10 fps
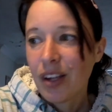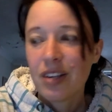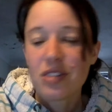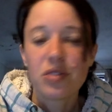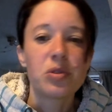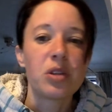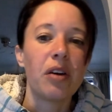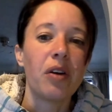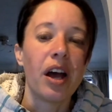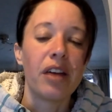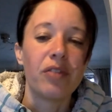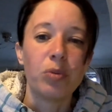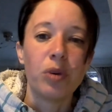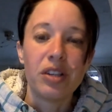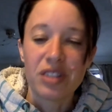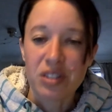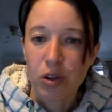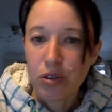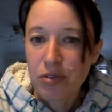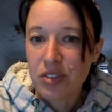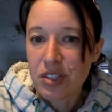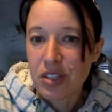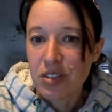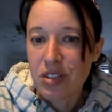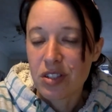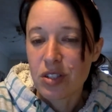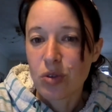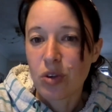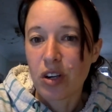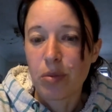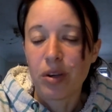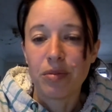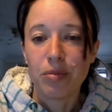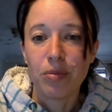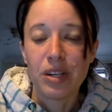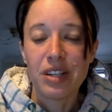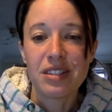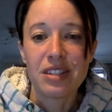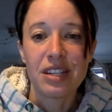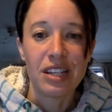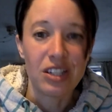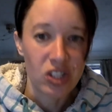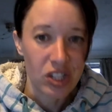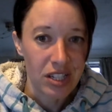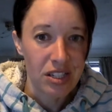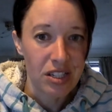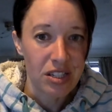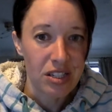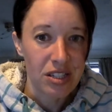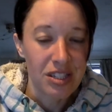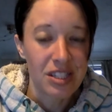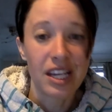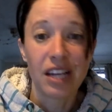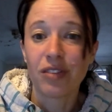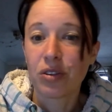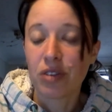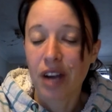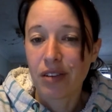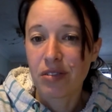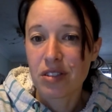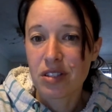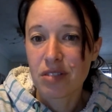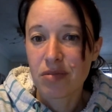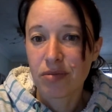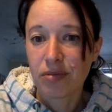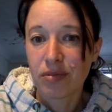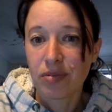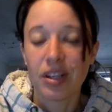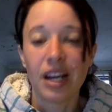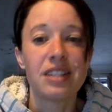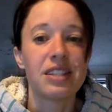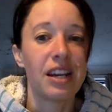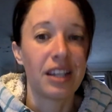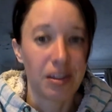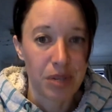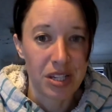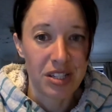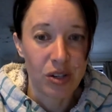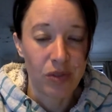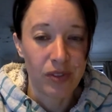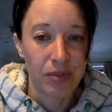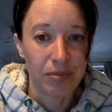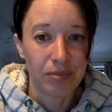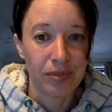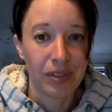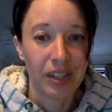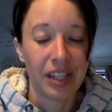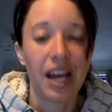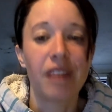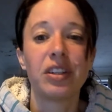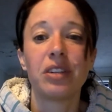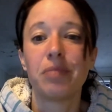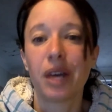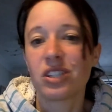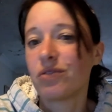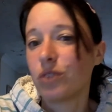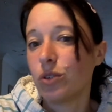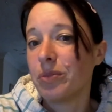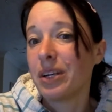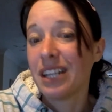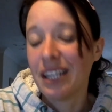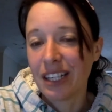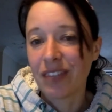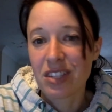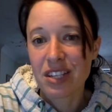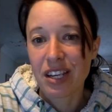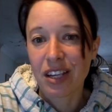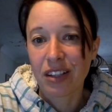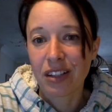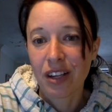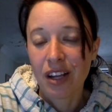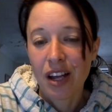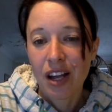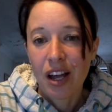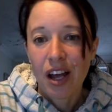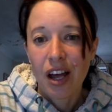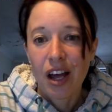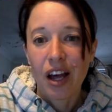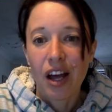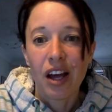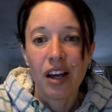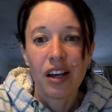It's also the word that's often used to describe when we see Jesus seeing the crowds and taking pity on them and having compassion for them and healing the sick. And